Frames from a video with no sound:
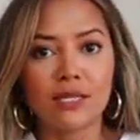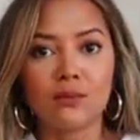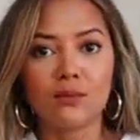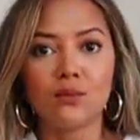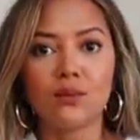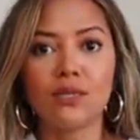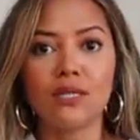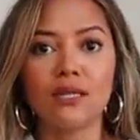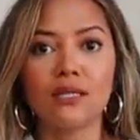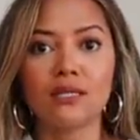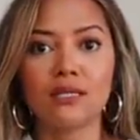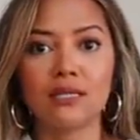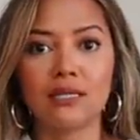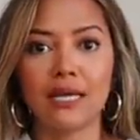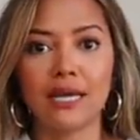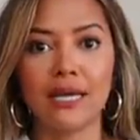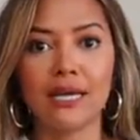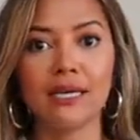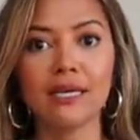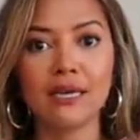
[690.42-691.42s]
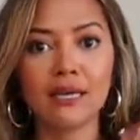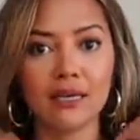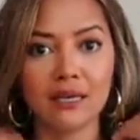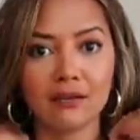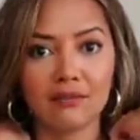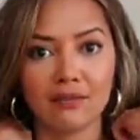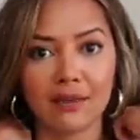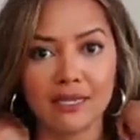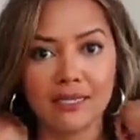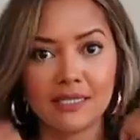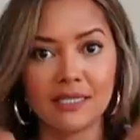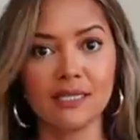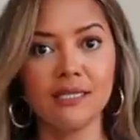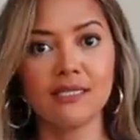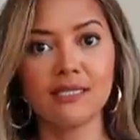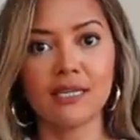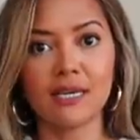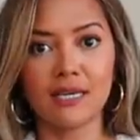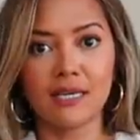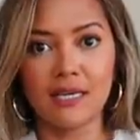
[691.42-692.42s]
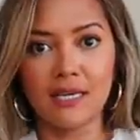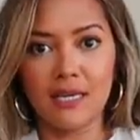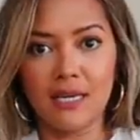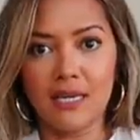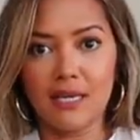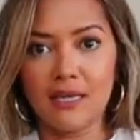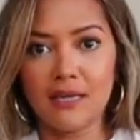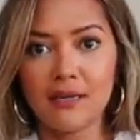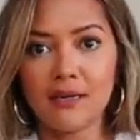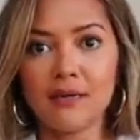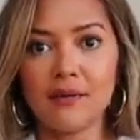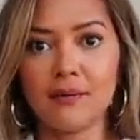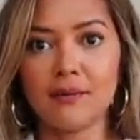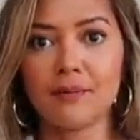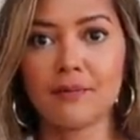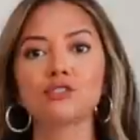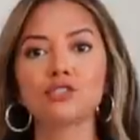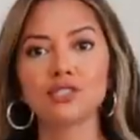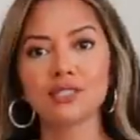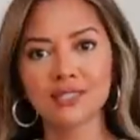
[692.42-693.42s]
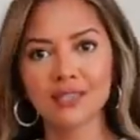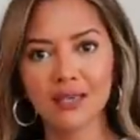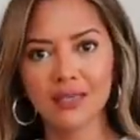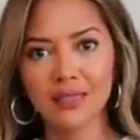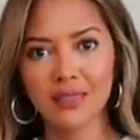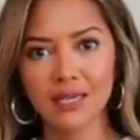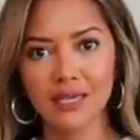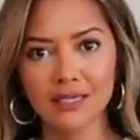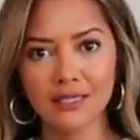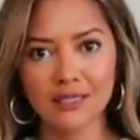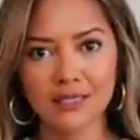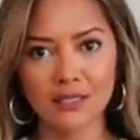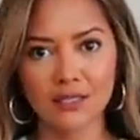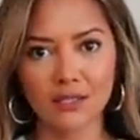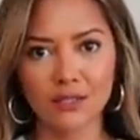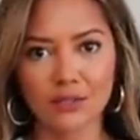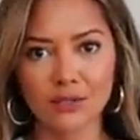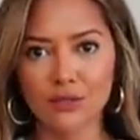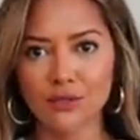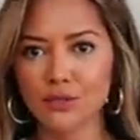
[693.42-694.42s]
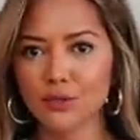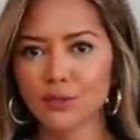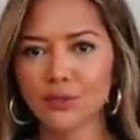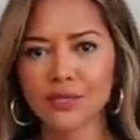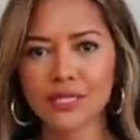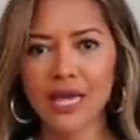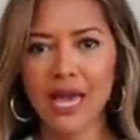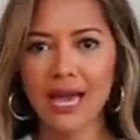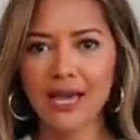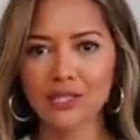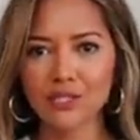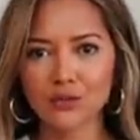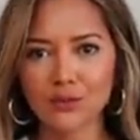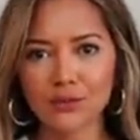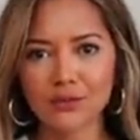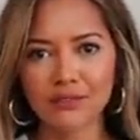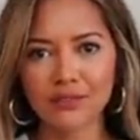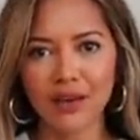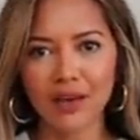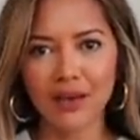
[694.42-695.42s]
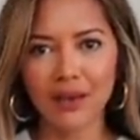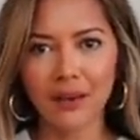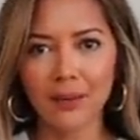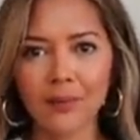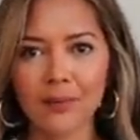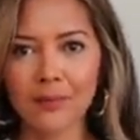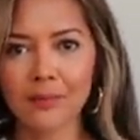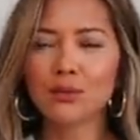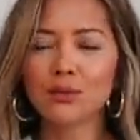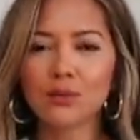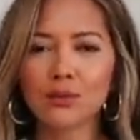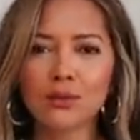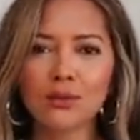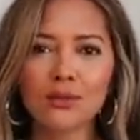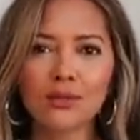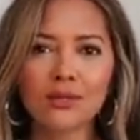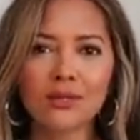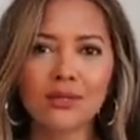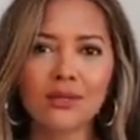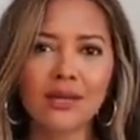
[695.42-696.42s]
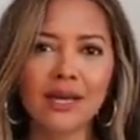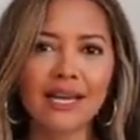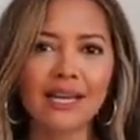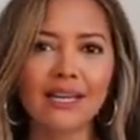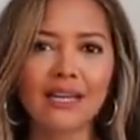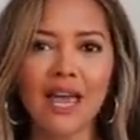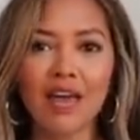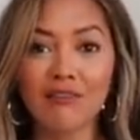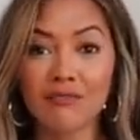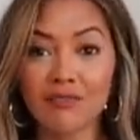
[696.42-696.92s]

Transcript: what it would look like if I did tuck it in. So just like this, super casual vibe, cool and